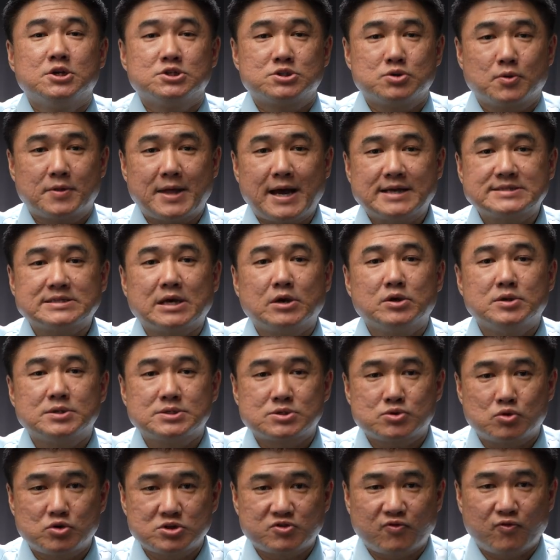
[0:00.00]
So that's how you
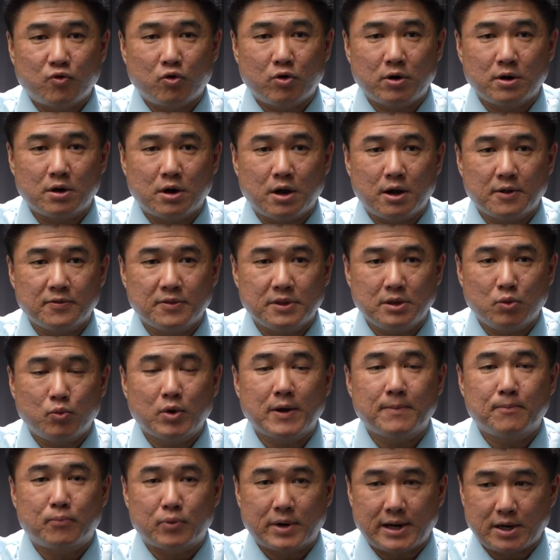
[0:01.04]
search for it on the
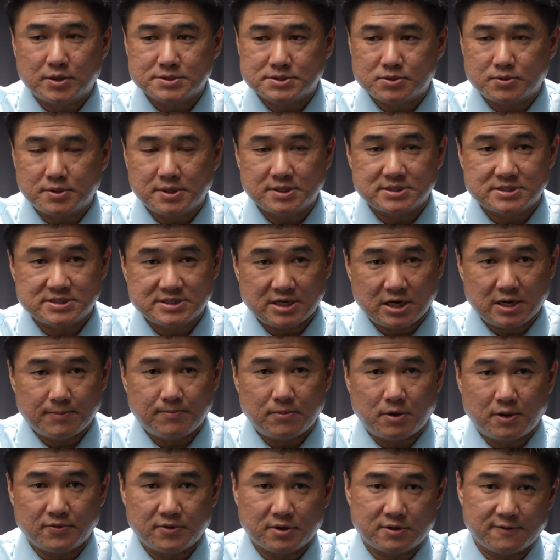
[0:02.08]
web browser and set
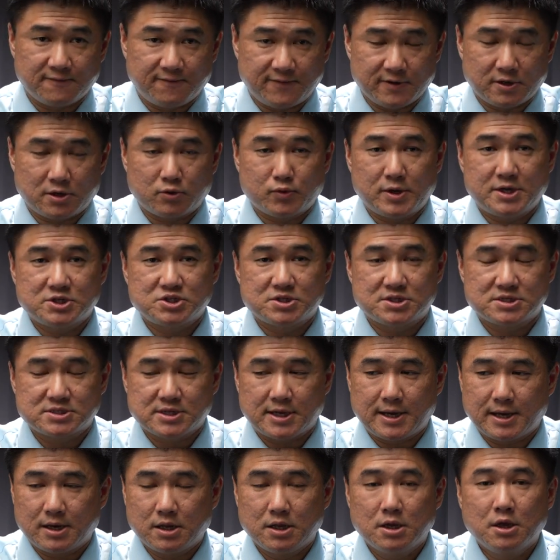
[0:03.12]
up on the configuration
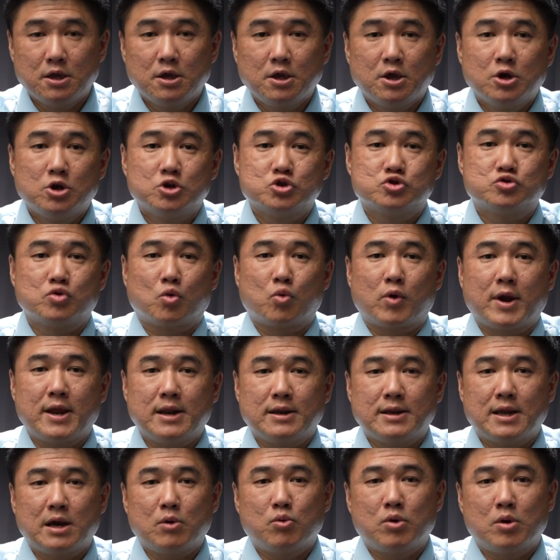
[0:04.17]
side. So
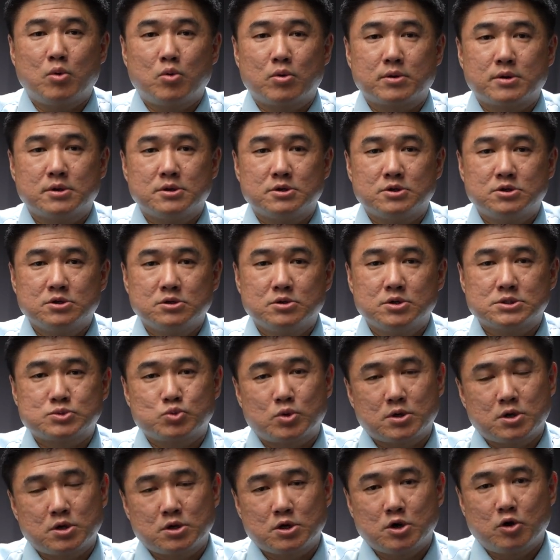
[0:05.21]
right now what we're gonna do is
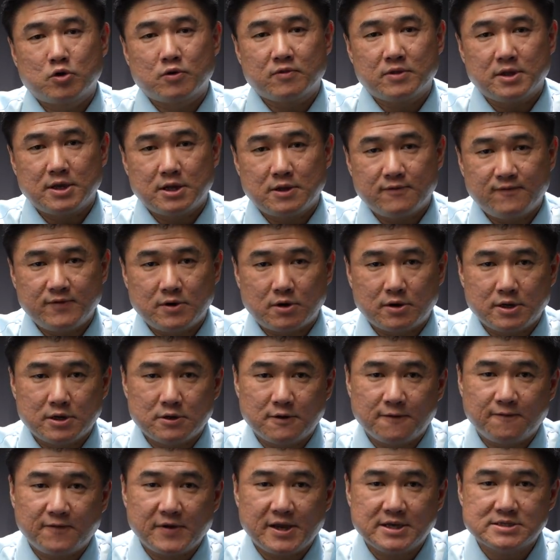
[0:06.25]
we're gonna go to the NVR
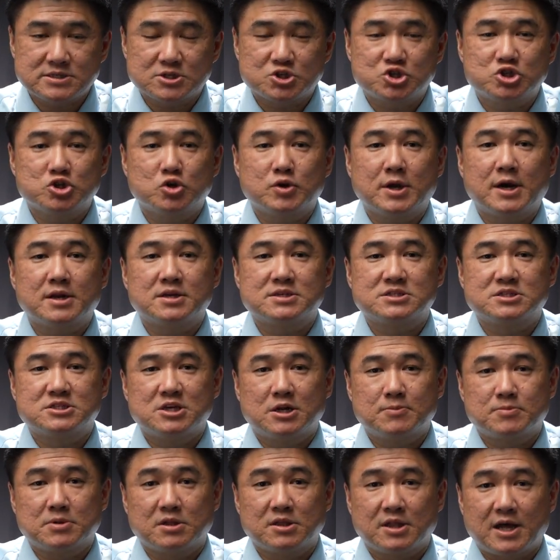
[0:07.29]
interface and show you how to
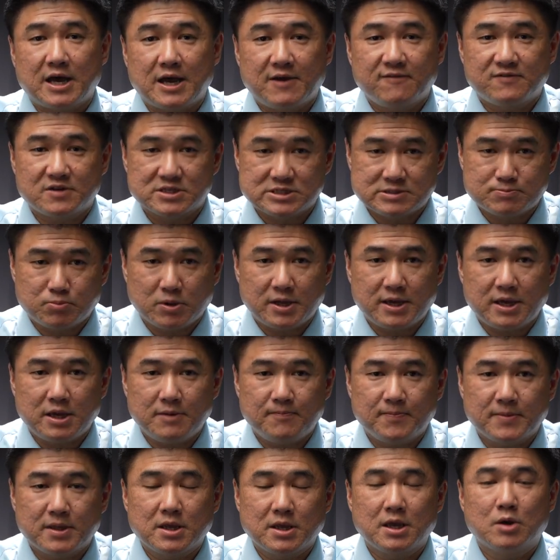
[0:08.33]
set up the live
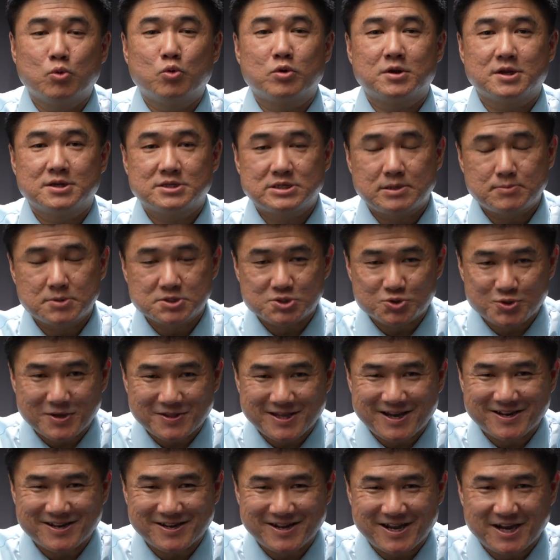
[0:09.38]
display and we're gonna demonstrate
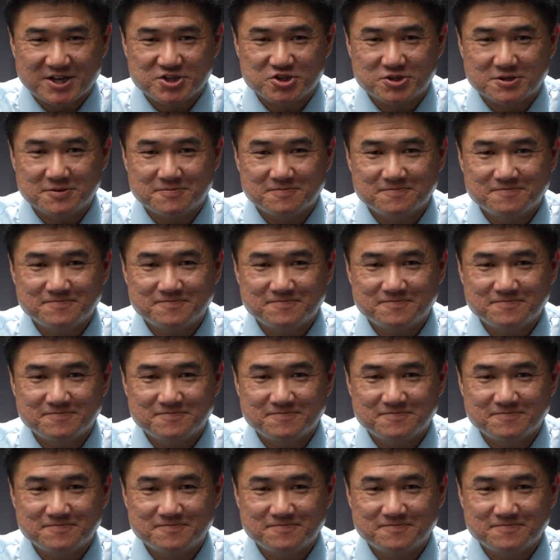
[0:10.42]
that in action.